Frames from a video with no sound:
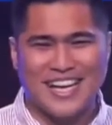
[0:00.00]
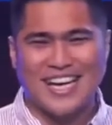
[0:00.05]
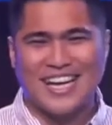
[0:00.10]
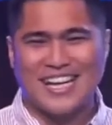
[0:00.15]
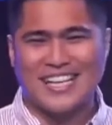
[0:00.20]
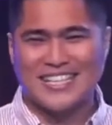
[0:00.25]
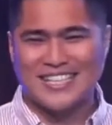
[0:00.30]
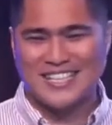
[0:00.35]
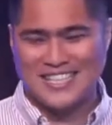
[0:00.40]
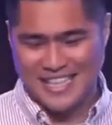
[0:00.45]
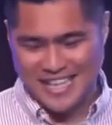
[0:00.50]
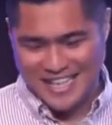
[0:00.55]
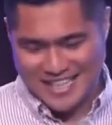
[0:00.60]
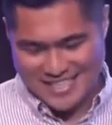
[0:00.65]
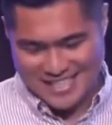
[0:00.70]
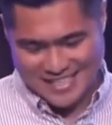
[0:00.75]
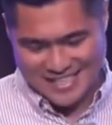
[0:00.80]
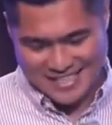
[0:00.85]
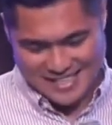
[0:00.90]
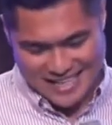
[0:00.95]
And
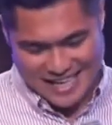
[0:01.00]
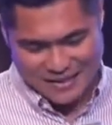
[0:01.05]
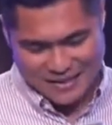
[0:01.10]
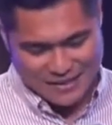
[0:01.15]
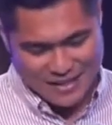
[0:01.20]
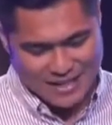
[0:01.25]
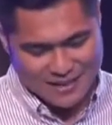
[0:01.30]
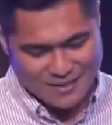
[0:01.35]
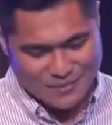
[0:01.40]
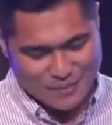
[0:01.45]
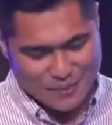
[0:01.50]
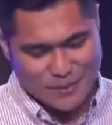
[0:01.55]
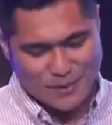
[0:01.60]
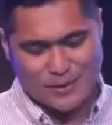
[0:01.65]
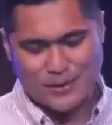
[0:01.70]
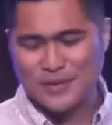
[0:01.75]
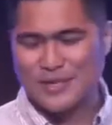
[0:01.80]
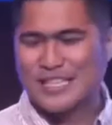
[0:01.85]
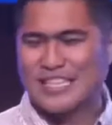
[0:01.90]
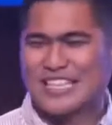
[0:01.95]
just say to that
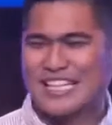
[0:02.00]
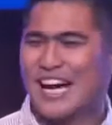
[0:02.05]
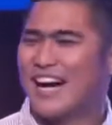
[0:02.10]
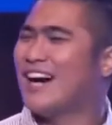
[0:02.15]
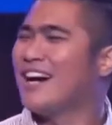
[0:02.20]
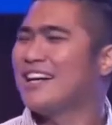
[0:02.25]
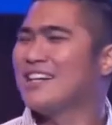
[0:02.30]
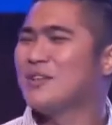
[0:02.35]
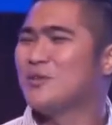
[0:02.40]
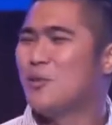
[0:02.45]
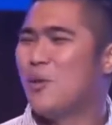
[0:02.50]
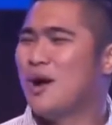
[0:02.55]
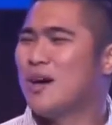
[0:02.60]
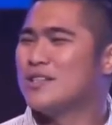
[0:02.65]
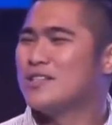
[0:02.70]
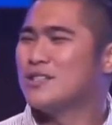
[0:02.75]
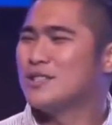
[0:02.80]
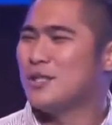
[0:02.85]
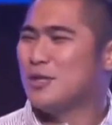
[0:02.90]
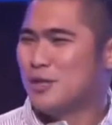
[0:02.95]
person, God
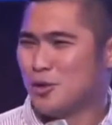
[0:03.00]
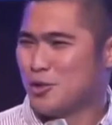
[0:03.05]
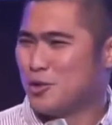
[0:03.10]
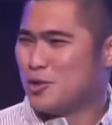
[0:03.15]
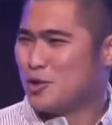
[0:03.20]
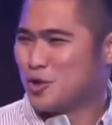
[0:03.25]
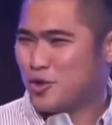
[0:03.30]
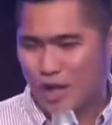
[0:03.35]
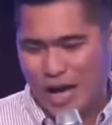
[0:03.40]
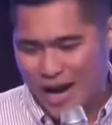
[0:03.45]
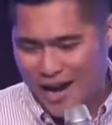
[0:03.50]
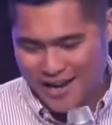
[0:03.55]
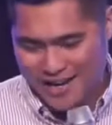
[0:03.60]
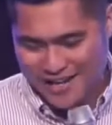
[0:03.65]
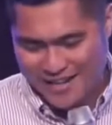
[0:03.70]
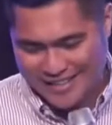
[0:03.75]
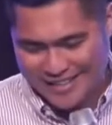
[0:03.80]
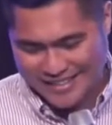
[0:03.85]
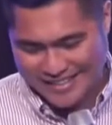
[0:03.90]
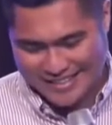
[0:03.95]
wants you to
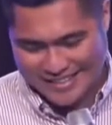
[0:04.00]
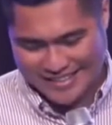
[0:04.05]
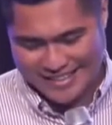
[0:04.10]
shine.